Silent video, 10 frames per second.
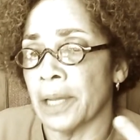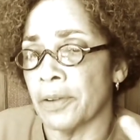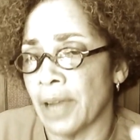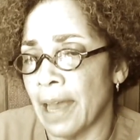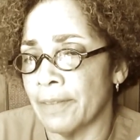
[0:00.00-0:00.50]

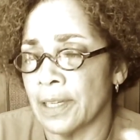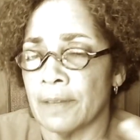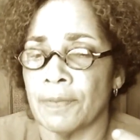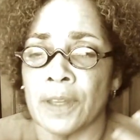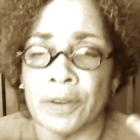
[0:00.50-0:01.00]

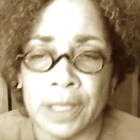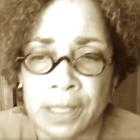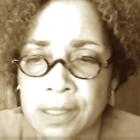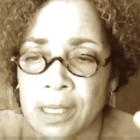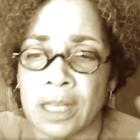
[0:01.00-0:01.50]
gravity. There
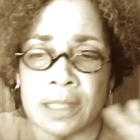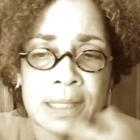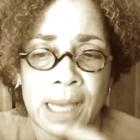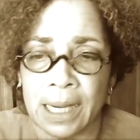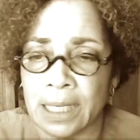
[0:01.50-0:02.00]
is a
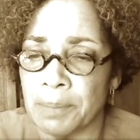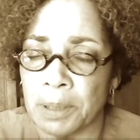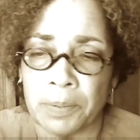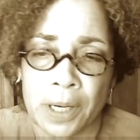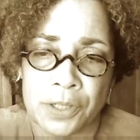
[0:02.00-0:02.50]
tiny bit of
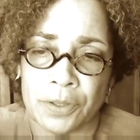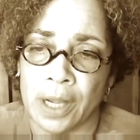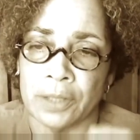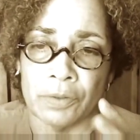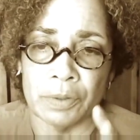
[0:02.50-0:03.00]
pressure. I
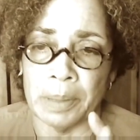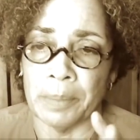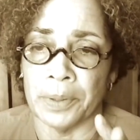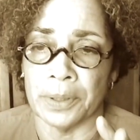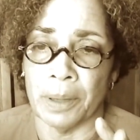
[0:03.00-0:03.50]
don't remember
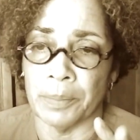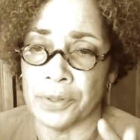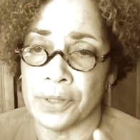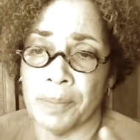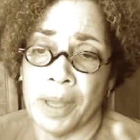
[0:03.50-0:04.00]
the numbers.
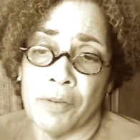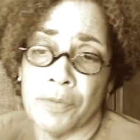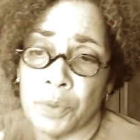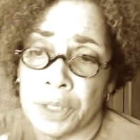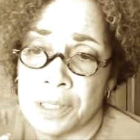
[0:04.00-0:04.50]
Somehow
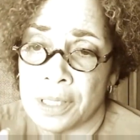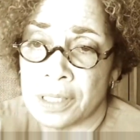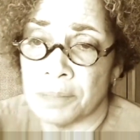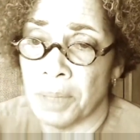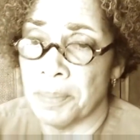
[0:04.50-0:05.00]
40
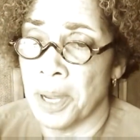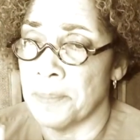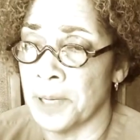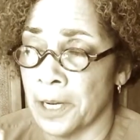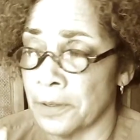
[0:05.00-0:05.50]
sticks in my mind,
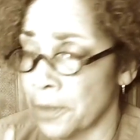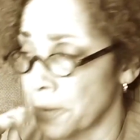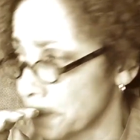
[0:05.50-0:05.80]
but I don't know.